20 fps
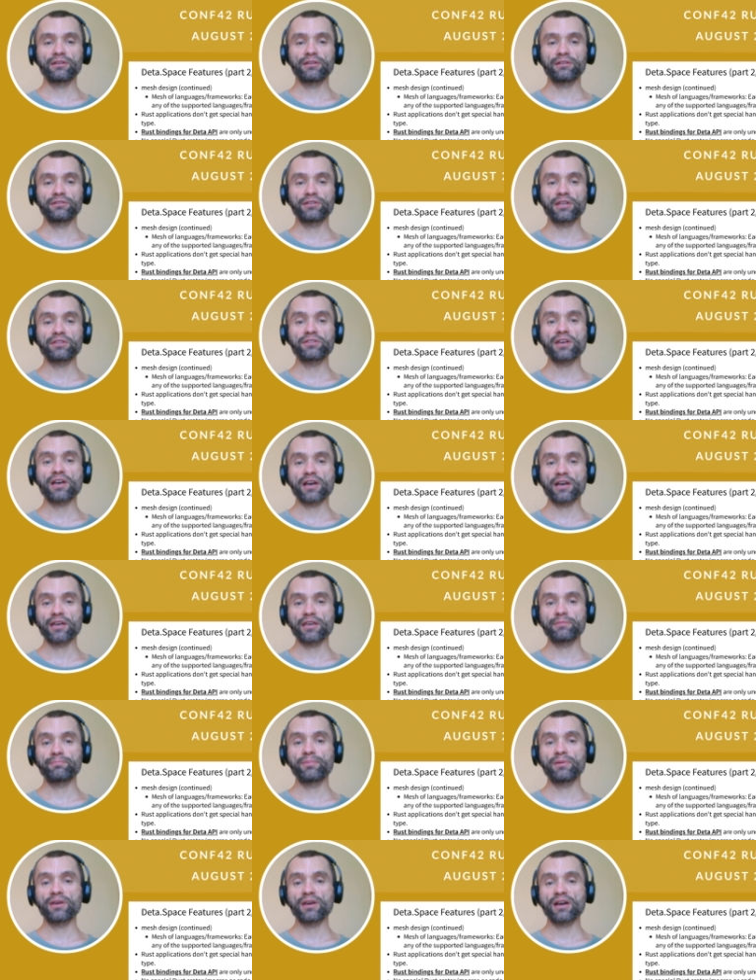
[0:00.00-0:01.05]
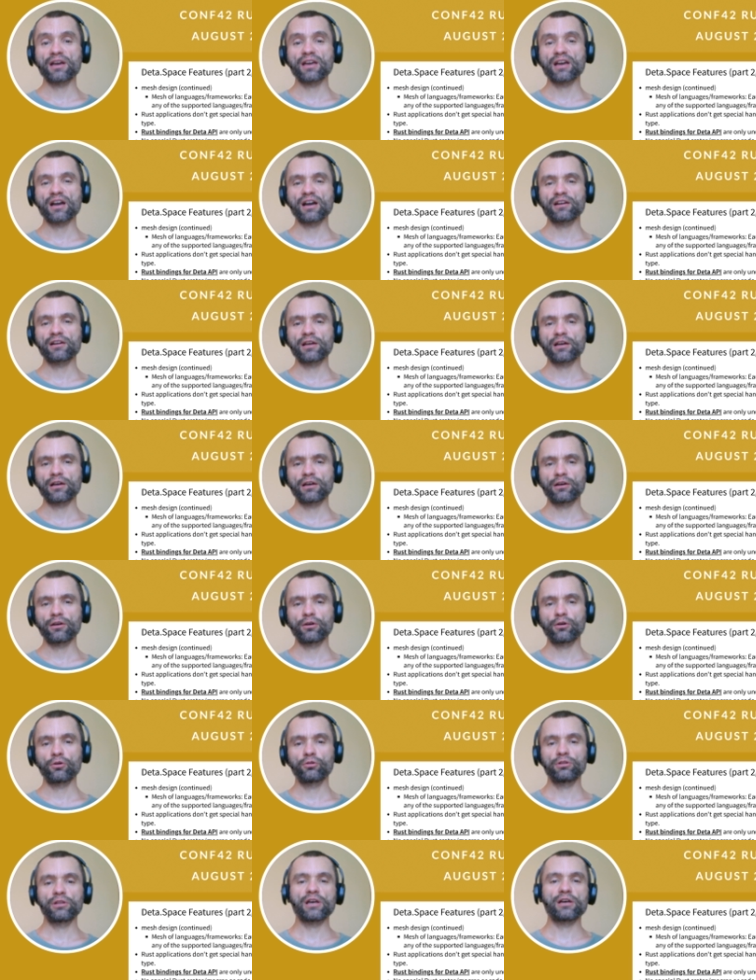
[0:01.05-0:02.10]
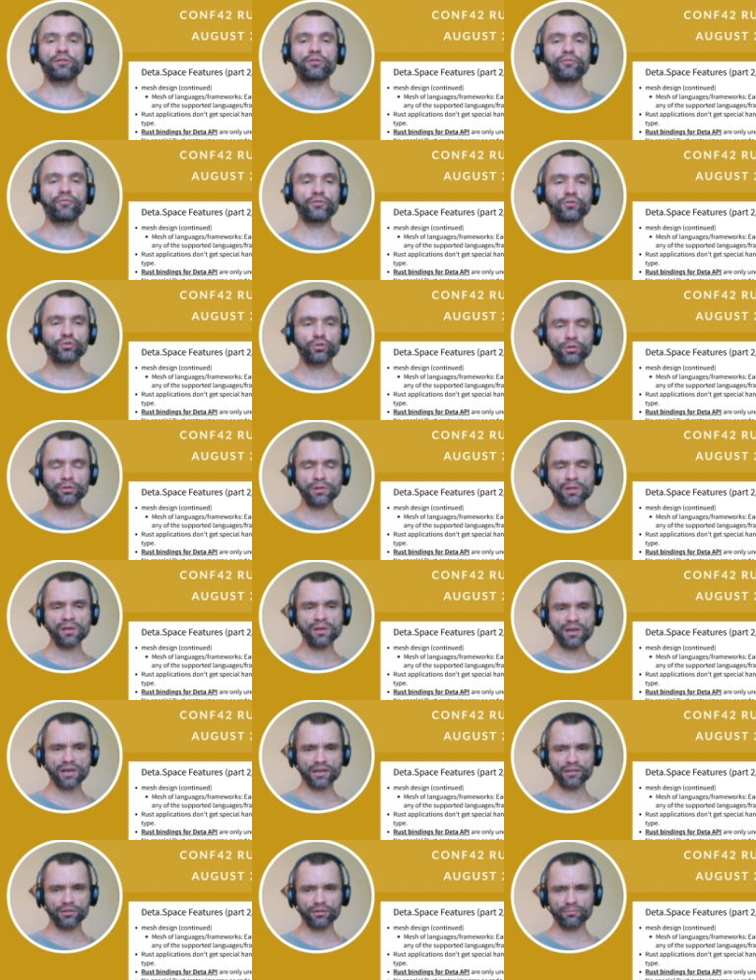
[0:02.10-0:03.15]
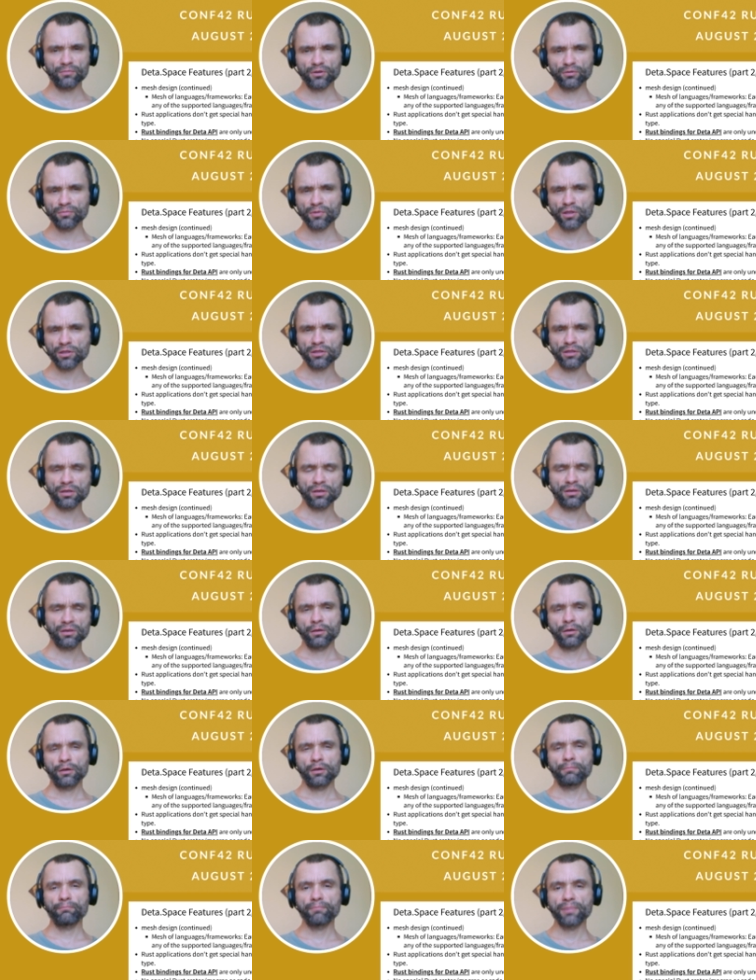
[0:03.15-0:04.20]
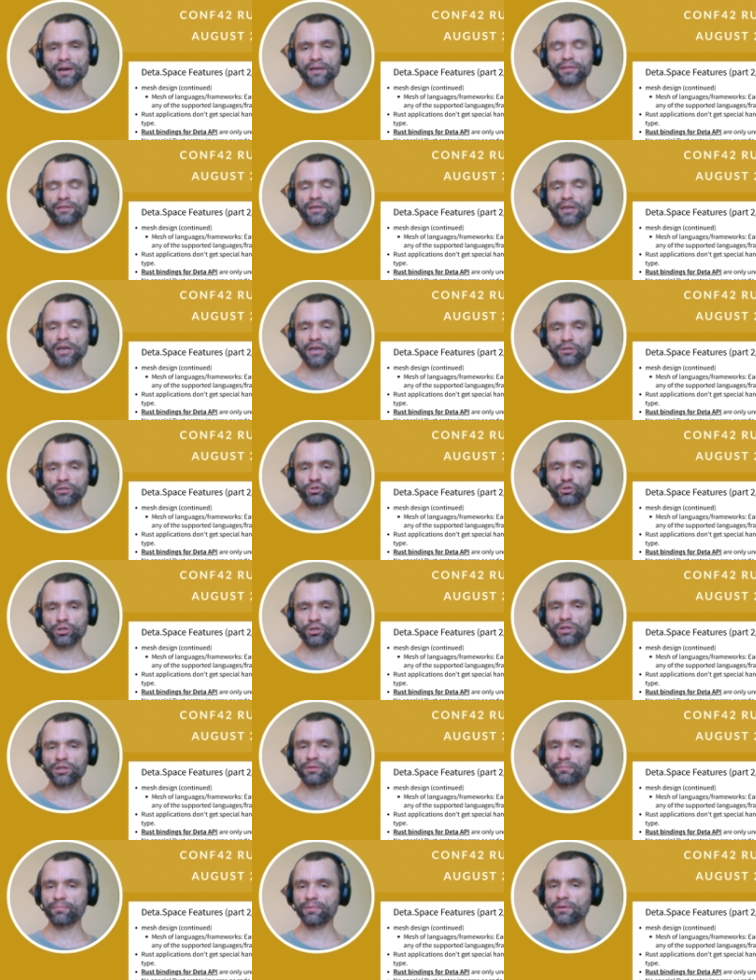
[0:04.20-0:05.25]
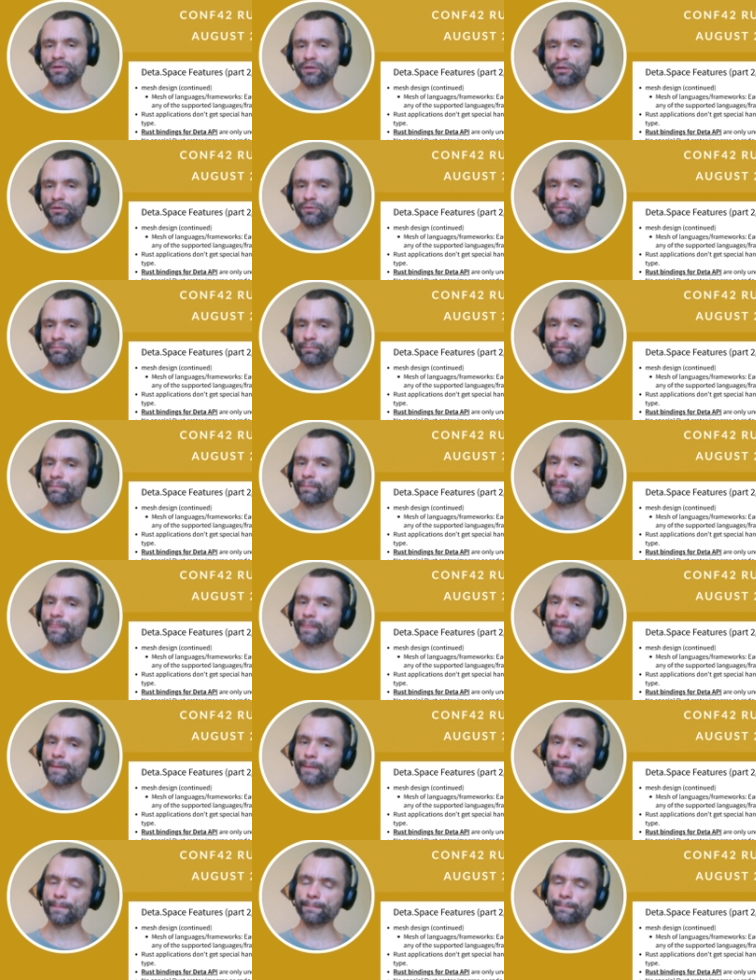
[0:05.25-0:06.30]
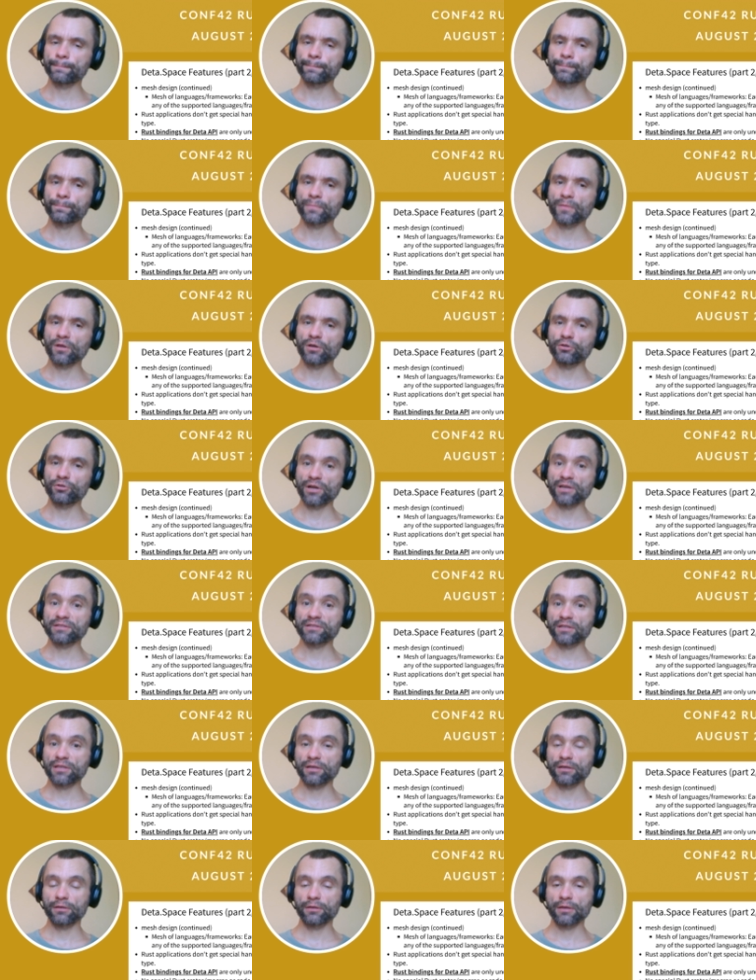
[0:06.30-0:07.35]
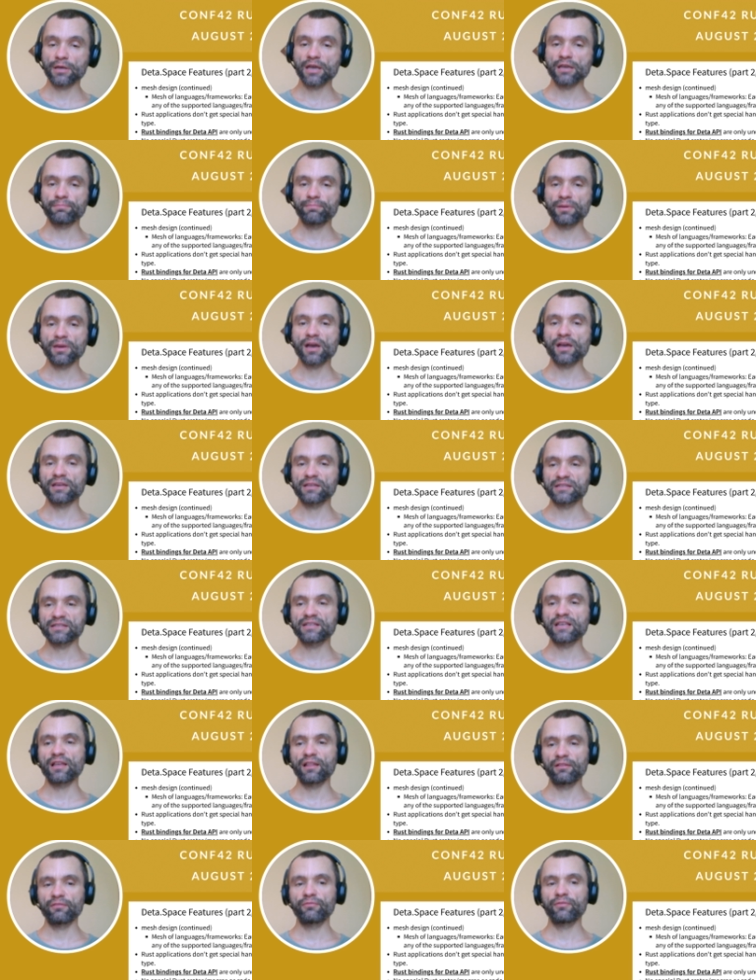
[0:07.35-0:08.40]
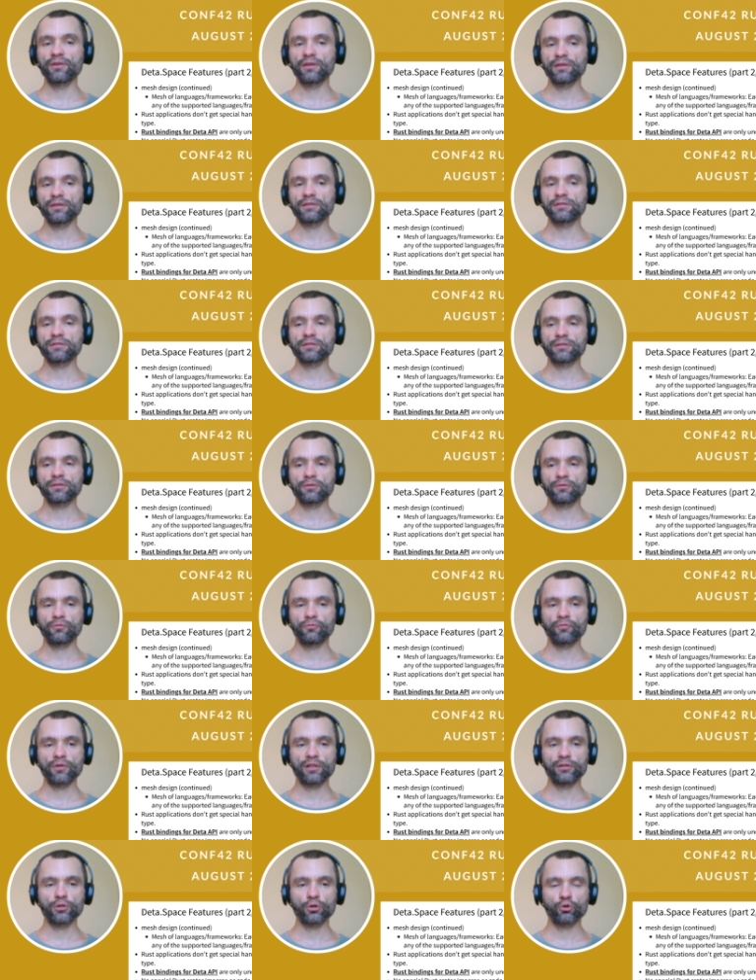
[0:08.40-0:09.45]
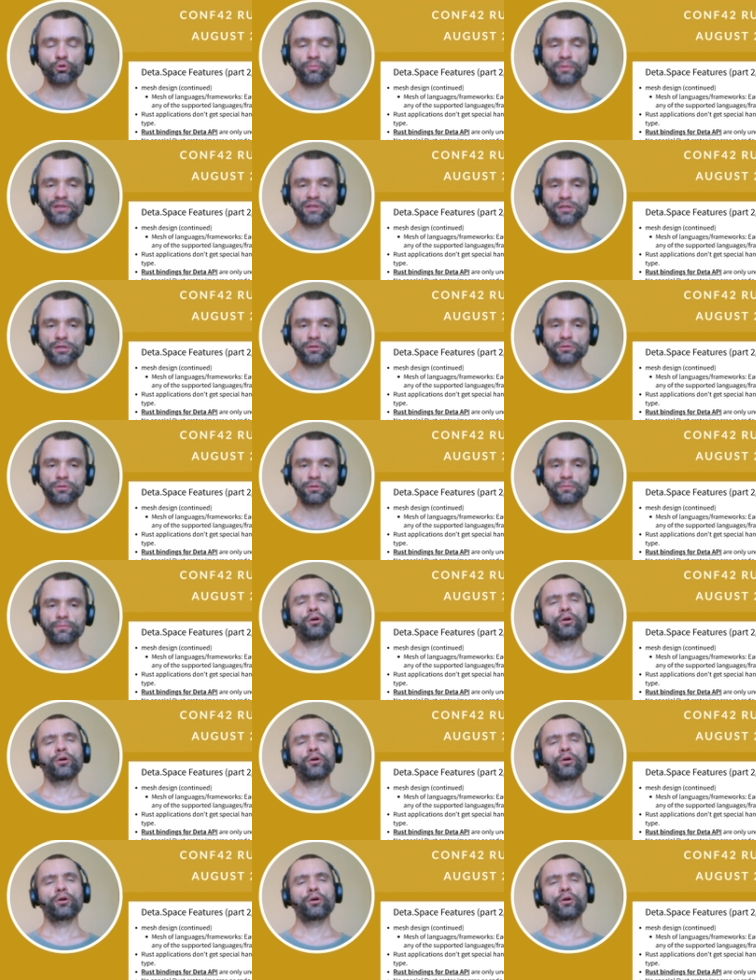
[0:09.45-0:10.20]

Data A P I are only unofficial at the moment, but the H T T P um, REST uh, A P I itself is well documented.